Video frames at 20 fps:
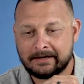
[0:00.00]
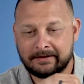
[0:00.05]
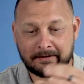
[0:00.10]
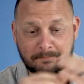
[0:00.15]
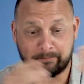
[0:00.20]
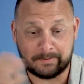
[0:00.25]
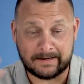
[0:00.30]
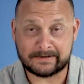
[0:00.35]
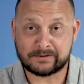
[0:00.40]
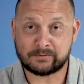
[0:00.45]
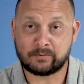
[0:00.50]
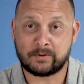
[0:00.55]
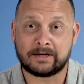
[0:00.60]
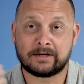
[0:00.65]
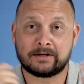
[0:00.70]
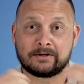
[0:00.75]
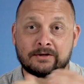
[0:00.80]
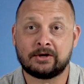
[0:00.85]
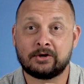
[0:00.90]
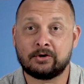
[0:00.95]
the best we
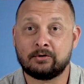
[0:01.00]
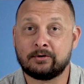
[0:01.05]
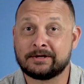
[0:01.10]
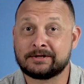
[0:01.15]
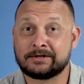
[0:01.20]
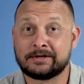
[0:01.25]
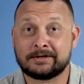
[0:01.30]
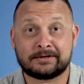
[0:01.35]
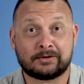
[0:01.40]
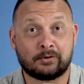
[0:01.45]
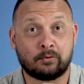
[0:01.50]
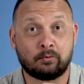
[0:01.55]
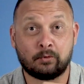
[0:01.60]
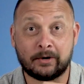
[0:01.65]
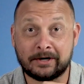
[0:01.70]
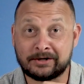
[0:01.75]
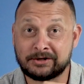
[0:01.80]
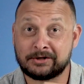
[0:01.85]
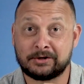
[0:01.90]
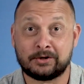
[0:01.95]
could do is just to
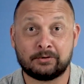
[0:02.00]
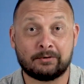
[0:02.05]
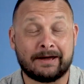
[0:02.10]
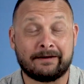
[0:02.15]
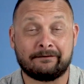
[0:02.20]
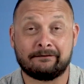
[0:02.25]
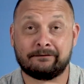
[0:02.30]
wish you a